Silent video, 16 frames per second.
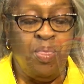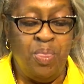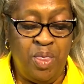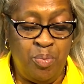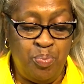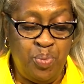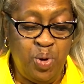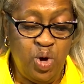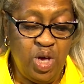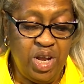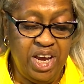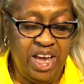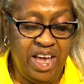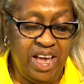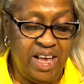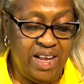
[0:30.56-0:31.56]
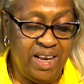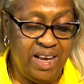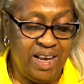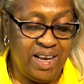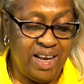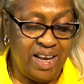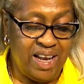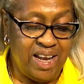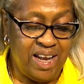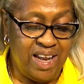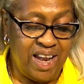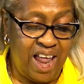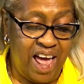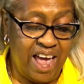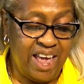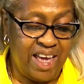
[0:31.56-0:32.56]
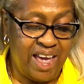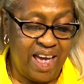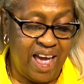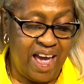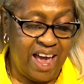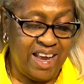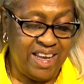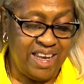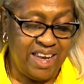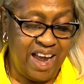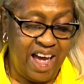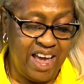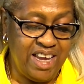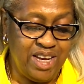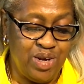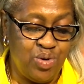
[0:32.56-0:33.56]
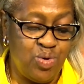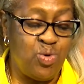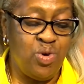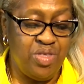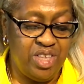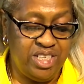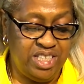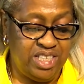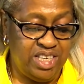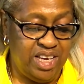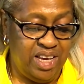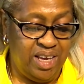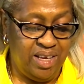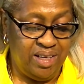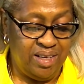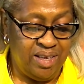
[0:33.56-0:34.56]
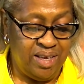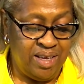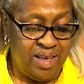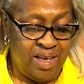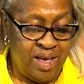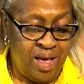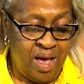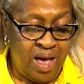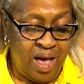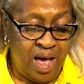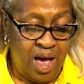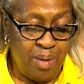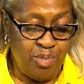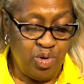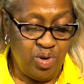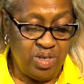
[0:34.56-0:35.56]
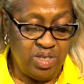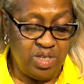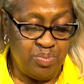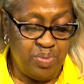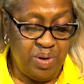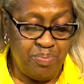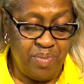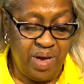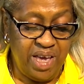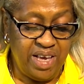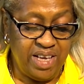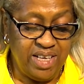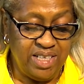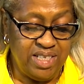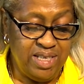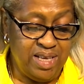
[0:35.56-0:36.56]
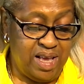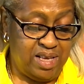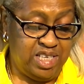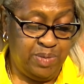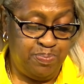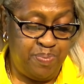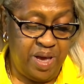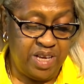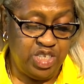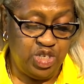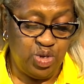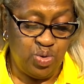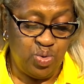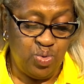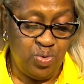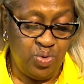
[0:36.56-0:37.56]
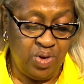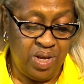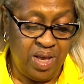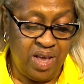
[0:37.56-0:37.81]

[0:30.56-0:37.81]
The Pudding Like a Night on the Sea. I'm going to be making special